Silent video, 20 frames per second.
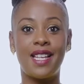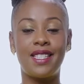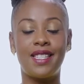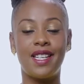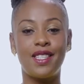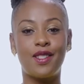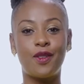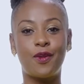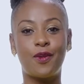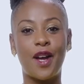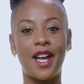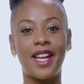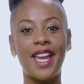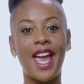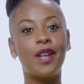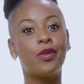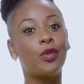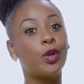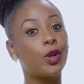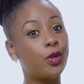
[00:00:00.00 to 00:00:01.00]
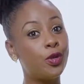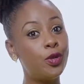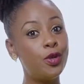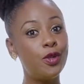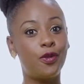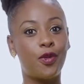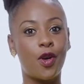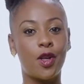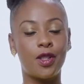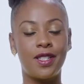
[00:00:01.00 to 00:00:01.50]
identify and
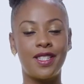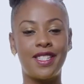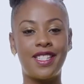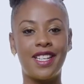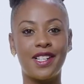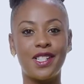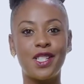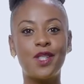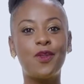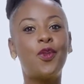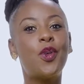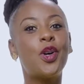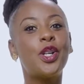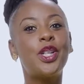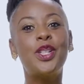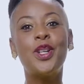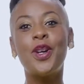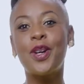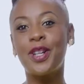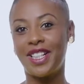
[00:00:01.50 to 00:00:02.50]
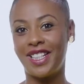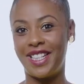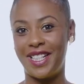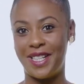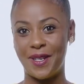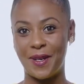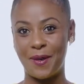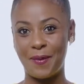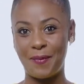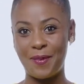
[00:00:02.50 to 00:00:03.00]
recruit volunteers for your
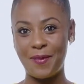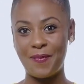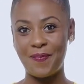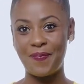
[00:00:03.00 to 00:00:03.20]
cleanup.